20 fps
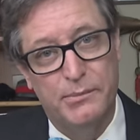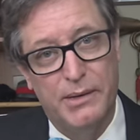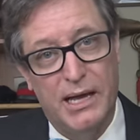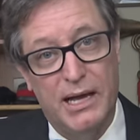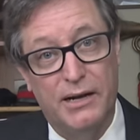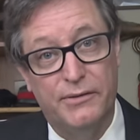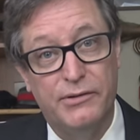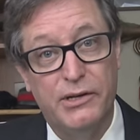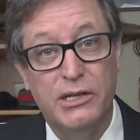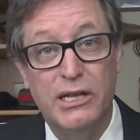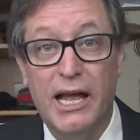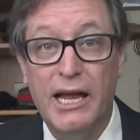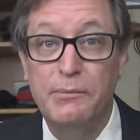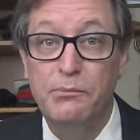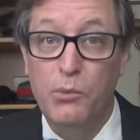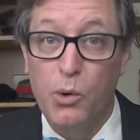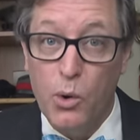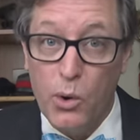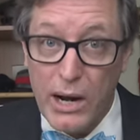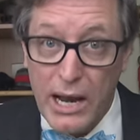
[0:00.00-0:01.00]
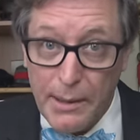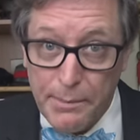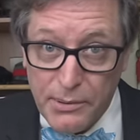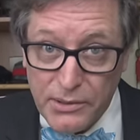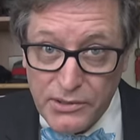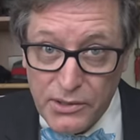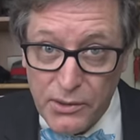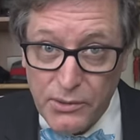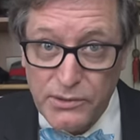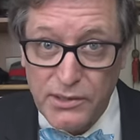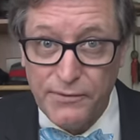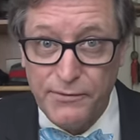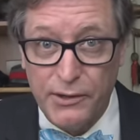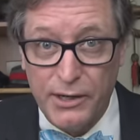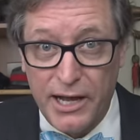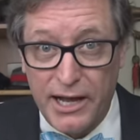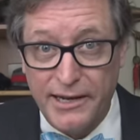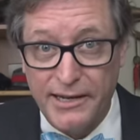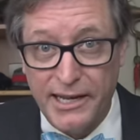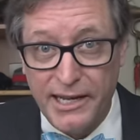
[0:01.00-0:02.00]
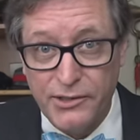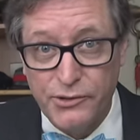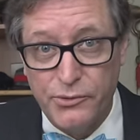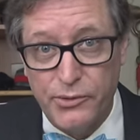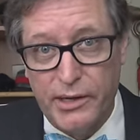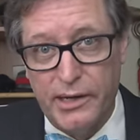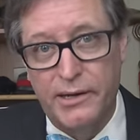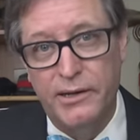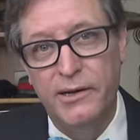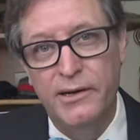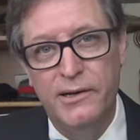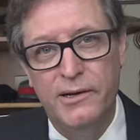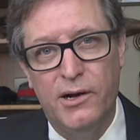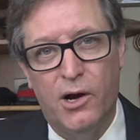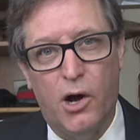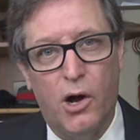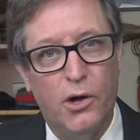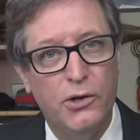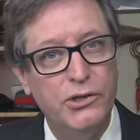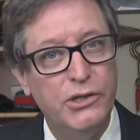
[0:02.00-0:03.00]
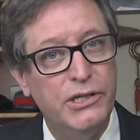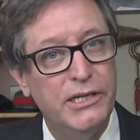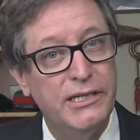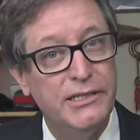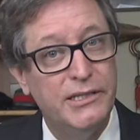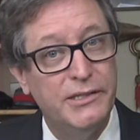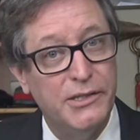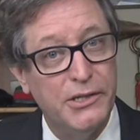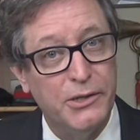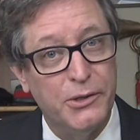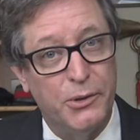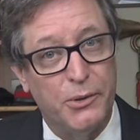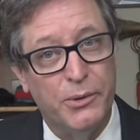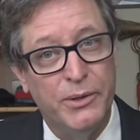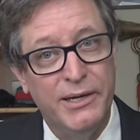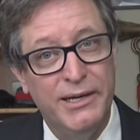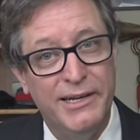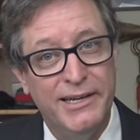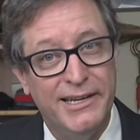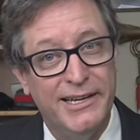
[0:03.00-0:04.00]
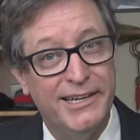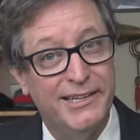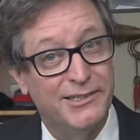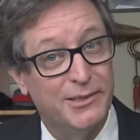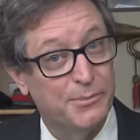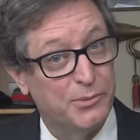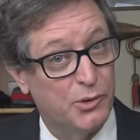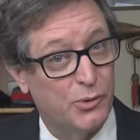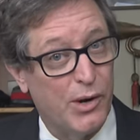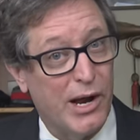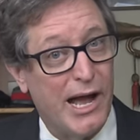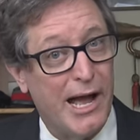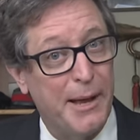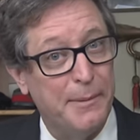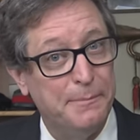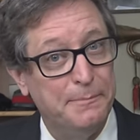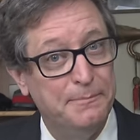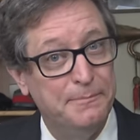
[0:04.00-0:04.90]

And if you'd like more episodes on forgotten history, all you need to do is subscribe.